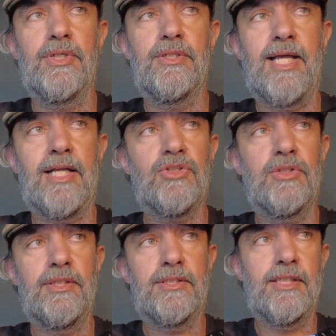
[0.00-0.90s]
can
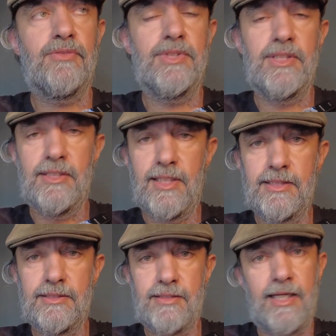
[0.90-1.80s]
actually take really
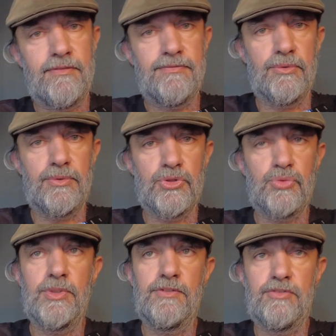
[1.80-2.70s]
nice night
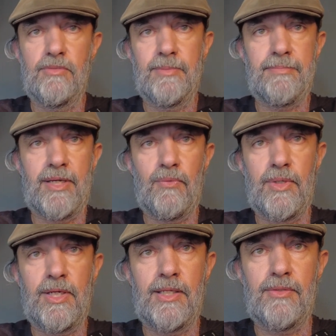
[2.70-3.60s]
photos with Fomapan
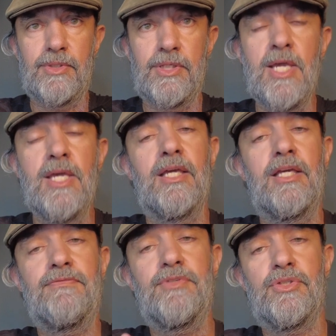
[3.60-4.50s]
100.
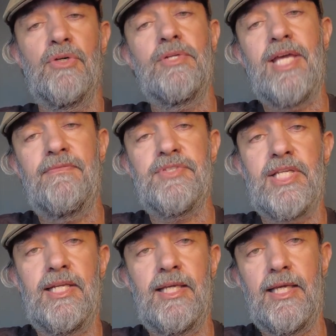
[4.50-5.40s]
If you don't have
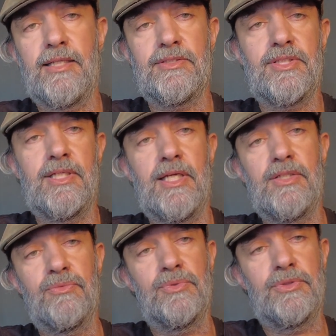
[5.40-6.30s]
steady hands, then
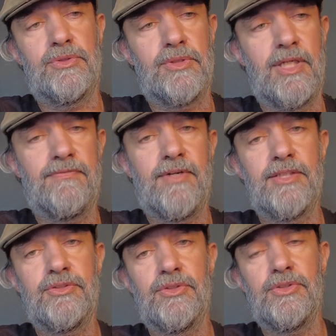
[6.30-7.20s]
I would
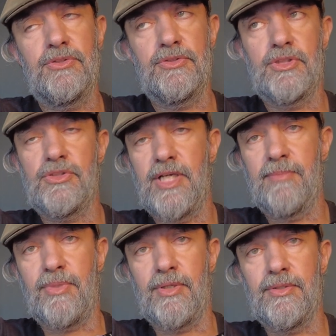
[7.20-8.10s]
advise you to use a
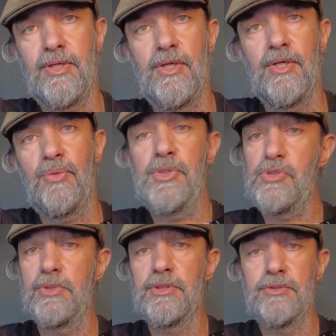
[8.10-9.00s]
tripod,
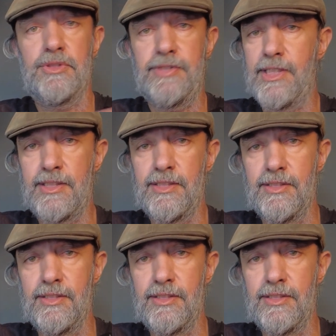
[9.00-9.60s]
which will do the trick.